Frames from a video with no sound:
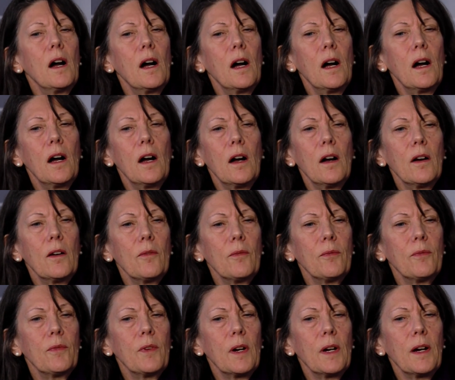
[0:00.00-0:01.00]

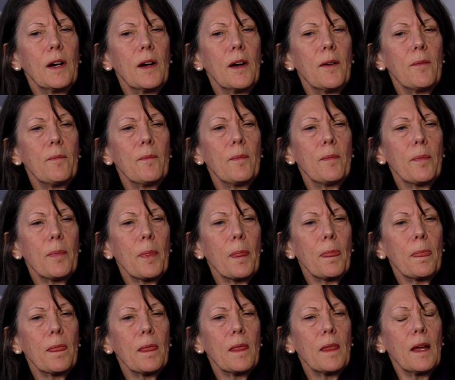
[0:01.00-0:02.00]
of um,
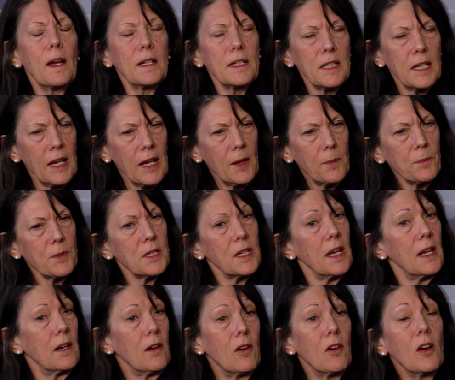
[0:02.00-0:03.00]
attempts,
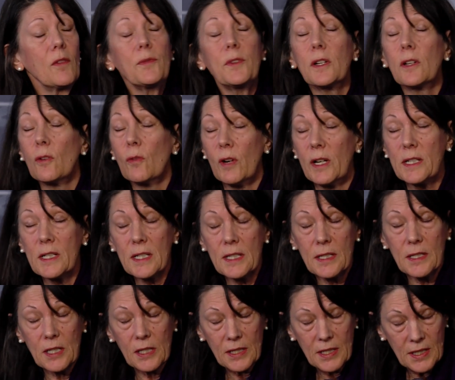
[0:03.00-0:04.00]
and often quite
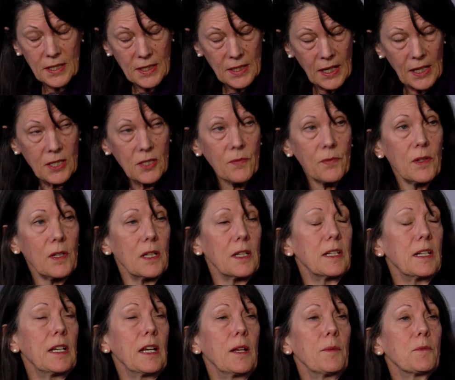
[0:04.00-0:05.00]
successful
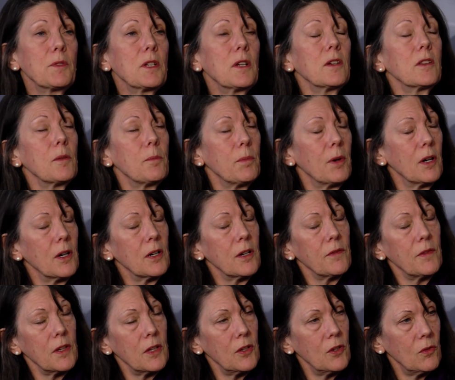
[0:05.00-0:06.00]
attempts, on the part
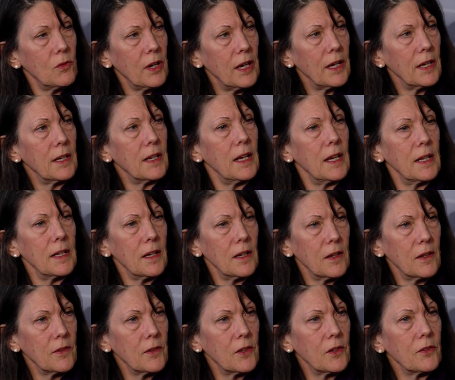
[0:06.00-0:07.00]
of the UN and
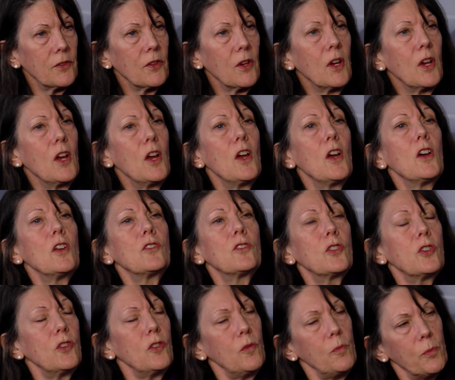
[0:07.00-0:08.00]
others
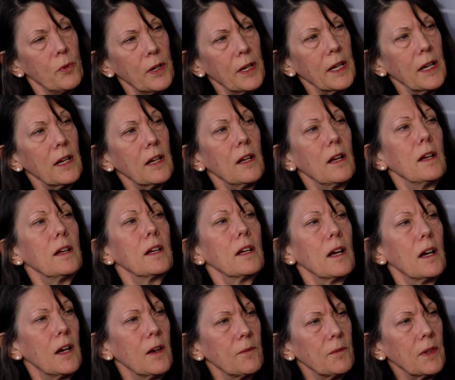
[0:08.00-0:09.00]
to bring
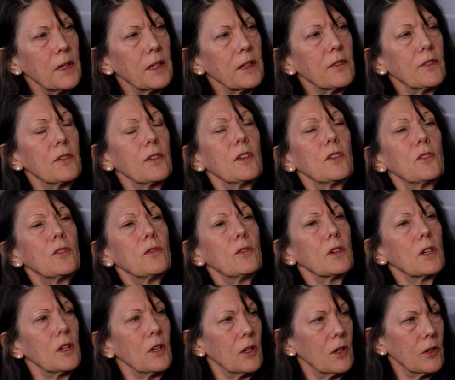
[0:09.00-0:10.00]
conflicts to
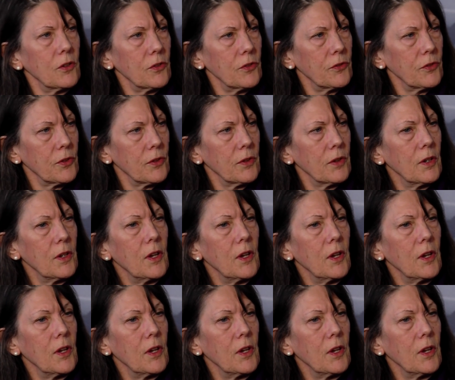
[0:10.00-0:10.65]
a close.